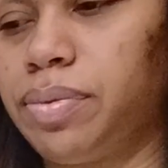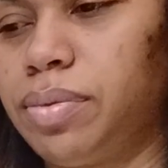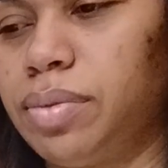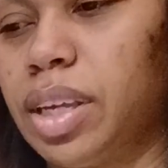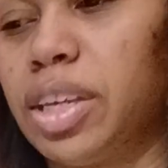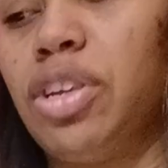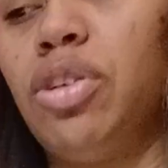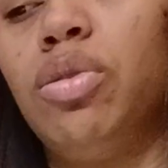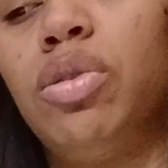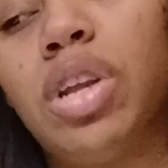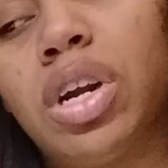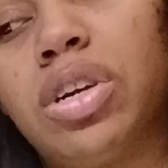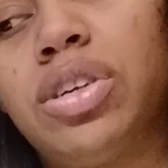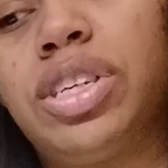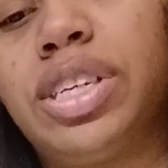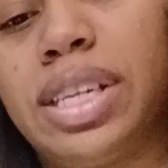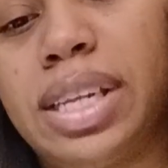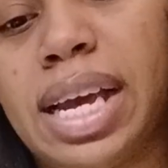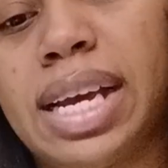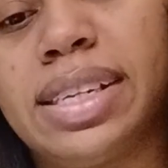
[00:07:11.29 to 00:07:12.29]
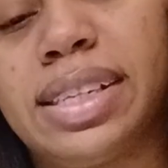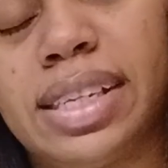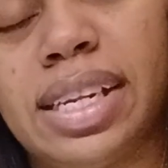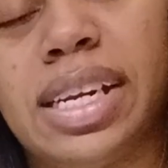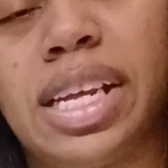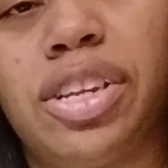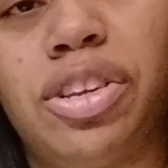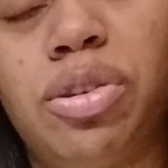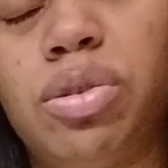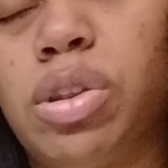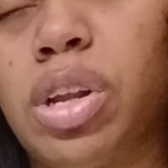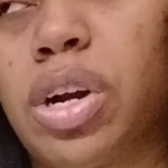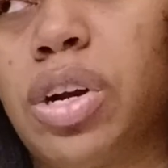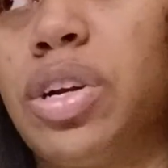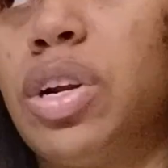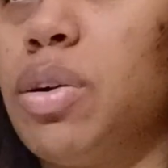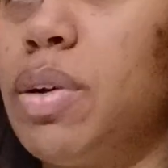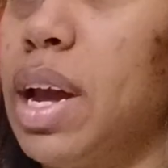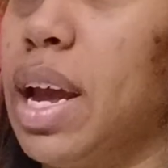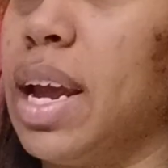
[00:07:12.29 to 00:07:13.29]
Like you learned your lesson, and you learned,
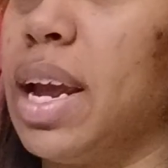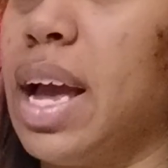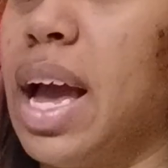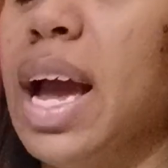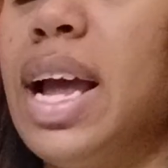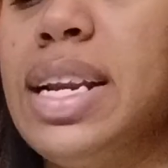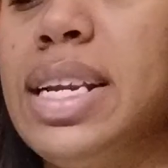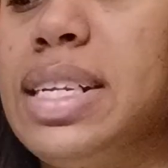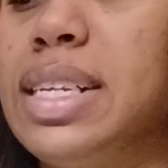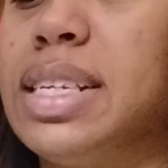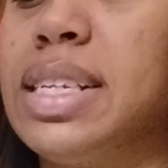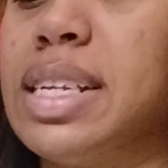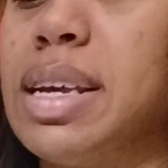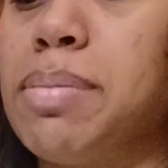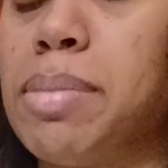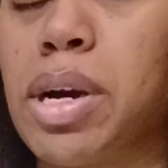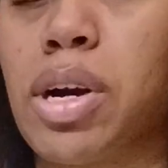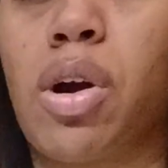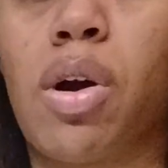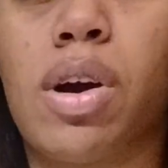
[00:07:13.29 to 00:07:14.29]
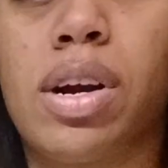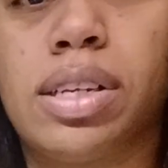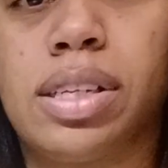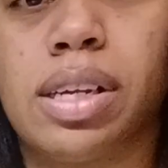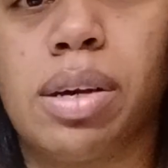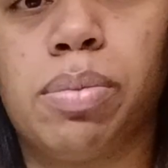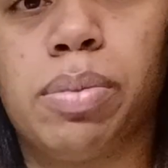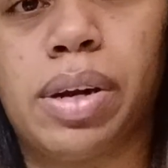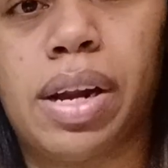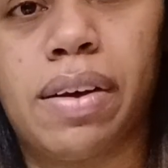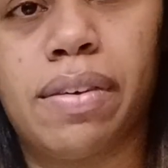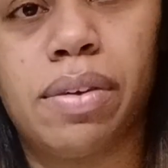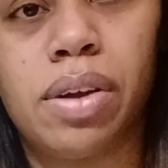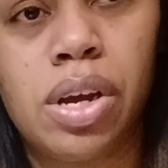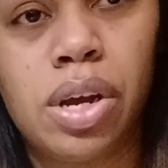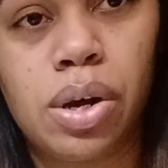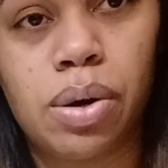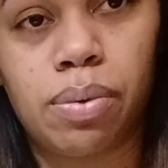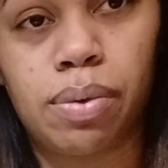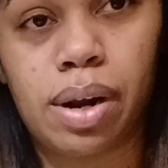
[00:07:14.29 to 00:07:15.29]
okay, I need to set my guards up when I
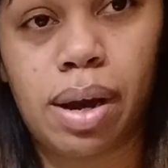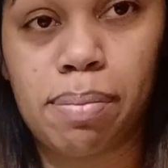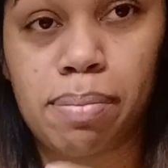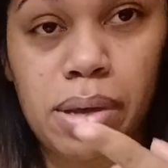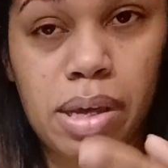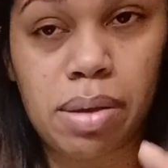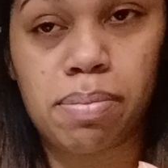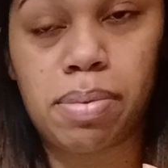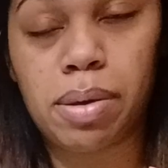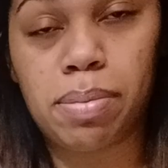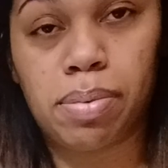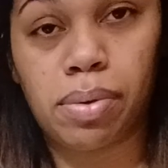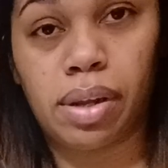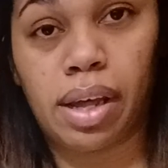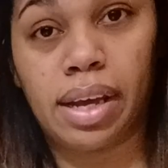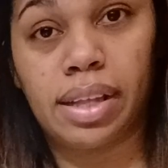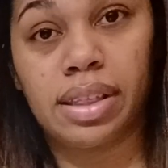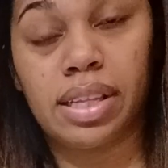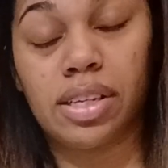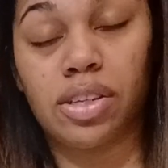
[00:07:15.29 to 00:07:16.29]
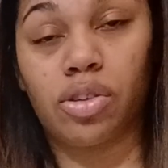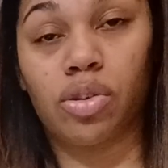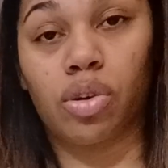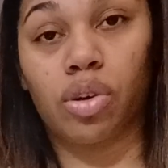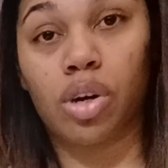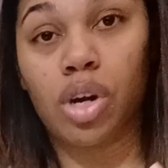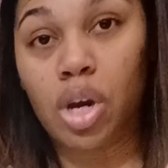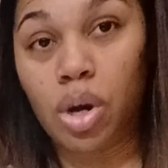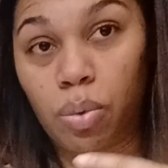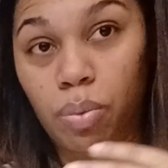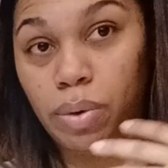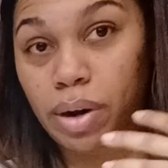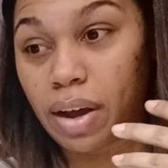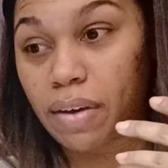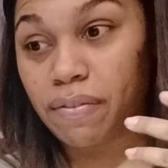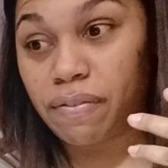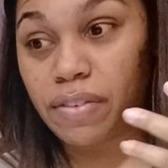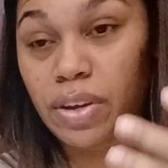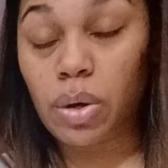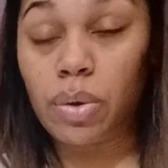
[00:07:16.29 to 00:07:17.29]
when I meet people like this, or when I
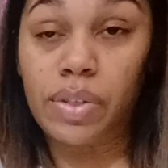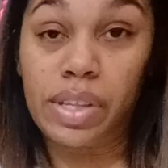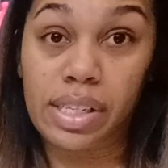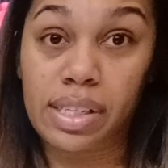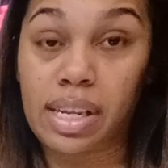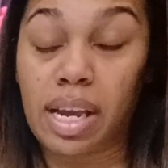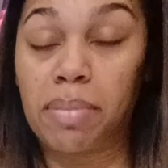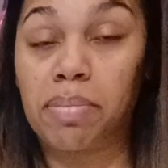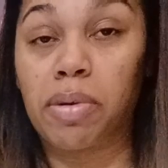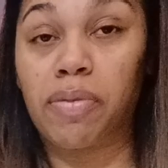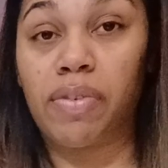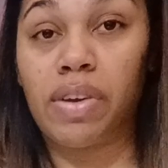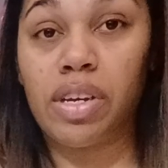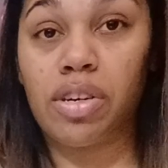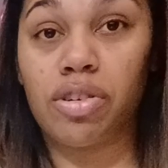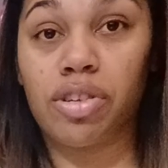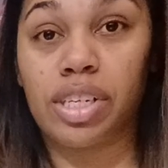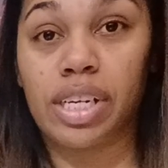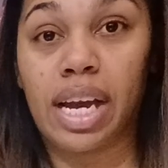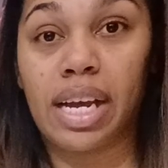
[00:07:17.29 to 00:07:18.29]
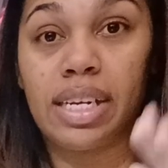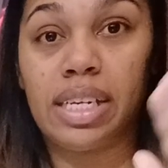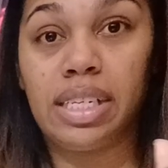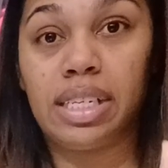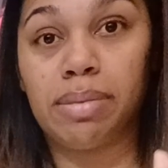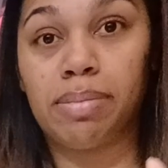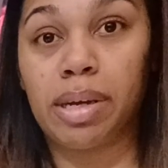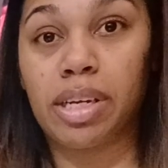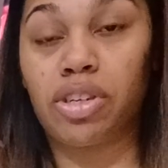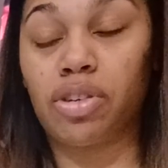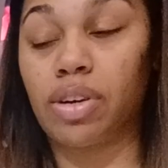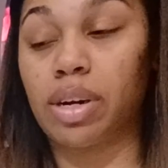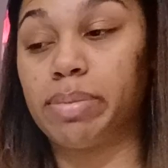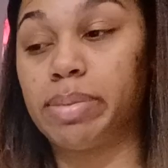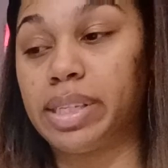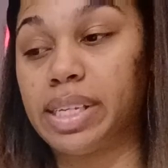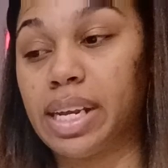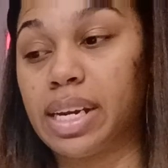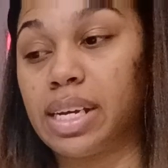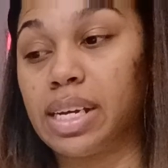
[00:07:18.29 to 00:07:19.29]
feel this type of energy, I need to make sure I'm
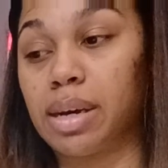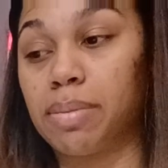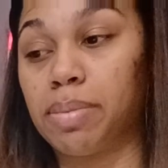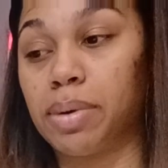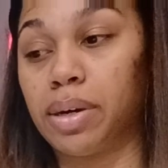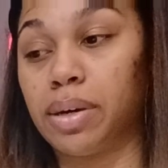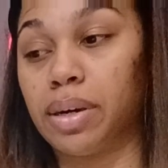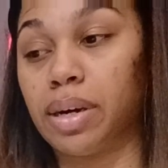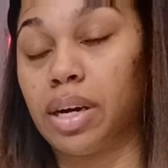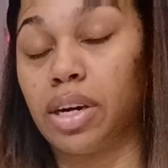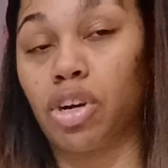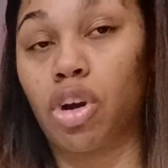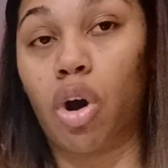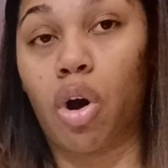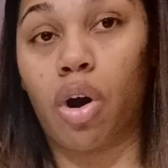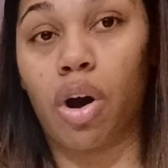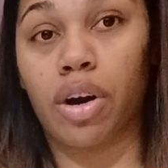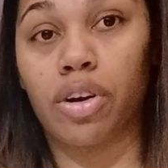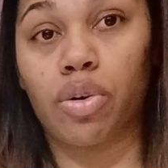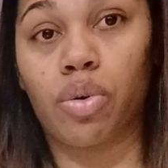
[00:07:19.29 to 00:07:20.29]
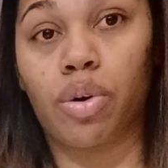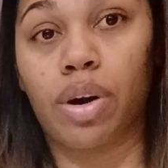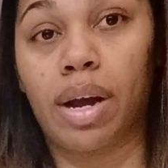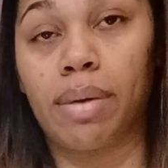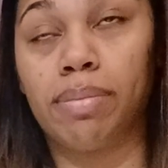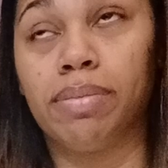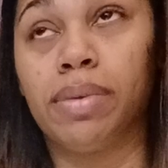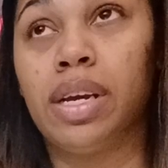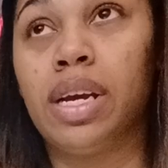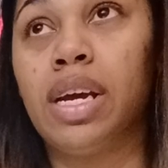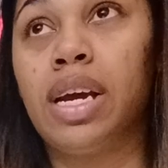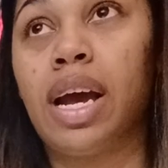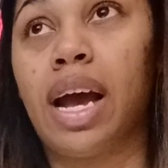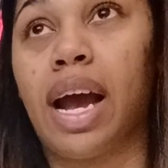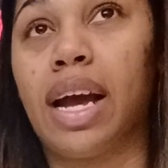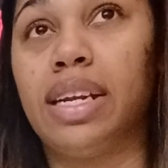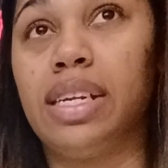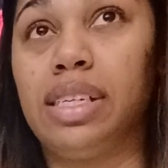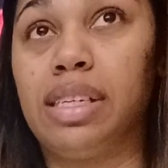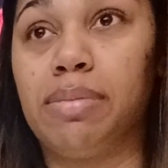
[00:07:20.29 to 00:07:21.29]
setting up a, a guard, or I'm
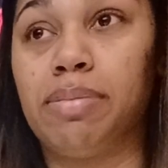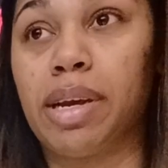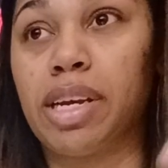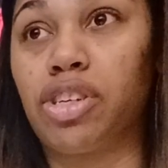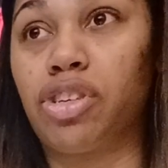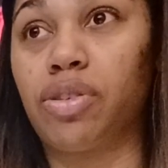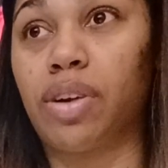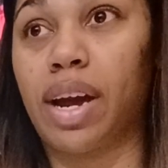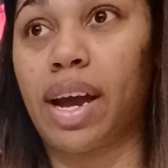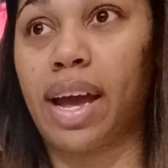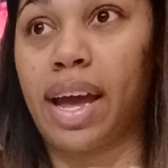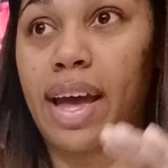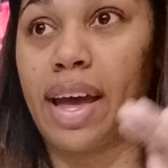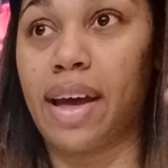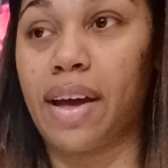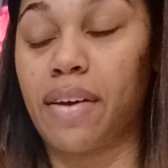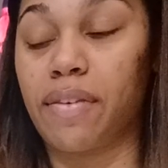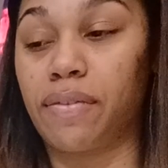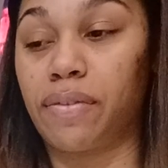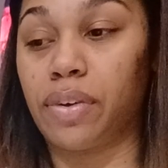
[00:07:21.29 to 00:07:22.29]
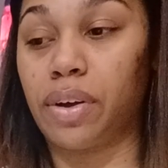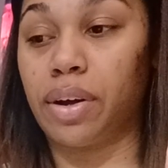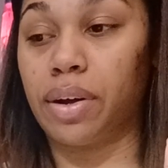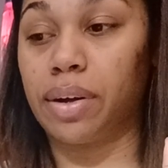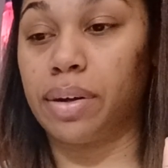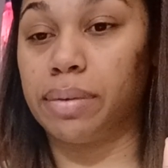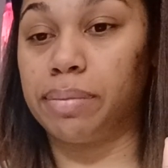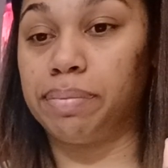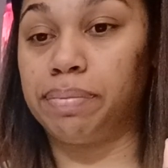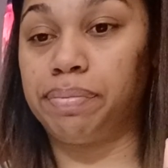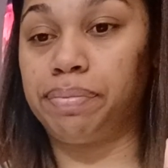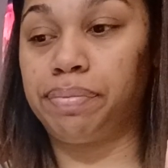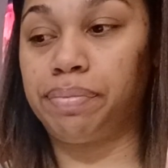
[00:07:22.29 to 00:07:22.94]
I need to make sure I have um,